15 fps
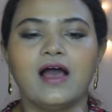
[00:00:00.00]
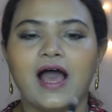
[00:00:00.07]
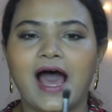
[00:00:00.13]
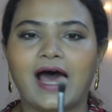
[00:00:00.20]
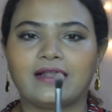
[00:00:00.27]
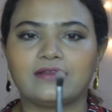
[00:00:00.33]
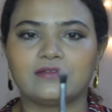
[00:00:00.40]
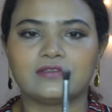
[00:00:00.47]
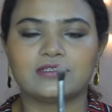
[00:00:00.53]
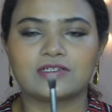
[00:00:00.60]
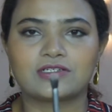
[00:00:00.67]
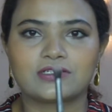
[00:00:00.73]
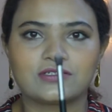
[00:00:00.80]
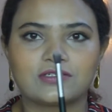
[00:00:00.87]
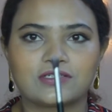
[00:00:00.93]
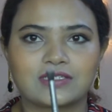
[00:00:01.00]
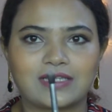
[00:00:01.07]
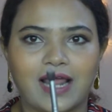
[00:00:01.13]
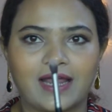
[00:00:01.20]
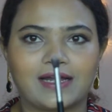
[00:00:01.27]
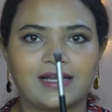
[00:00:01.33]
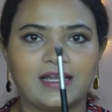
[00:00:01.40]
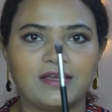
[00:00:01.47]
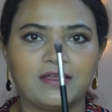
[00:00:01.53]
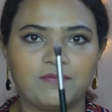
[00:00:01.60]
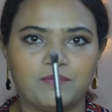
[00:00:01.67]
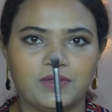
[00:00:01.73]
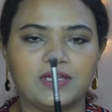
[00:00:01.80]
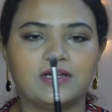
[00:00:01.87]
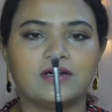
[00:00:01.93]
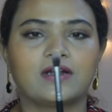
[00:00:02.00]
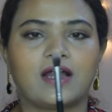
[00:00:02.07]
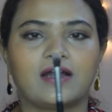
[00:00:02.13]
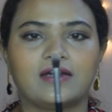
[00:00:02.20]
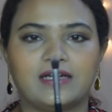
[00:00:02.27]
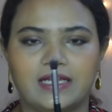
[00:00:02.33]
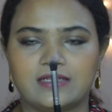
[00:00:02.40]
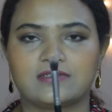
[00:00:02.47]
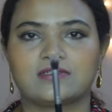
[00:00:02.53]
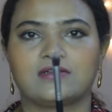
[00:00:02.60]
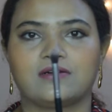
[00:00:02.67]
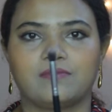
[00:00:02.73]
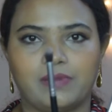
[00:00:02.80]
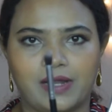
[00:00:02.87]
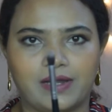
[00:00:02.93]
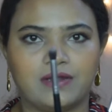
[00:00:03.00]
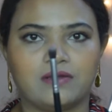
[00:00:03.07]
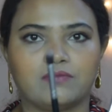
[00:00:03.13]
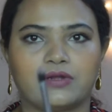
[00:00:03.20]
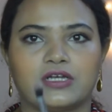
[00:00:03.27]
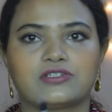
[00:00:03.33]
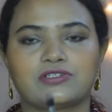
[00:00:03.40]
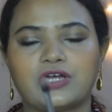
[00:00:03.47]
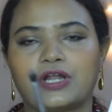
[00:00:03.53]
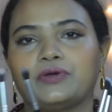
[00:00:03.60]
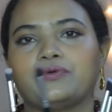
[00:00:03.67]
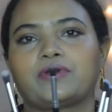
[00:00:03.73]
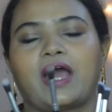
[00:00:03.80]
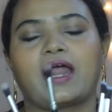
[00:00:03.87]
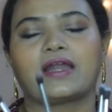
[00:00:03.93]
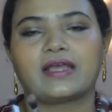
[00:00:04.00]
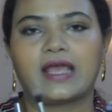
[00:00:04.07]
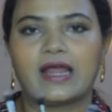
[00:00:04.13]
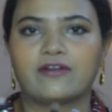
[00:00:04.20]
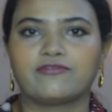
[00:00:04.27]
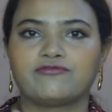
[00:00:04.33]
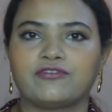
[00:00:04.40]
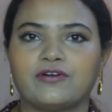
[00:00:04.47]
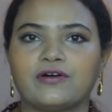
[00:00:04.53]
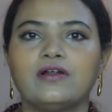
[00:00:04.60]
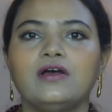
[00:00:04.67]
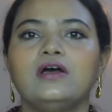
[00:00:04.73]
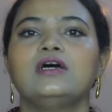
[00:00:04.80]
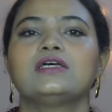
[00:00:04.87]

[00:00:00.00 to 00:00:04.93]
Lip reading: And this is slightly bigger and denser blending brush that you can get for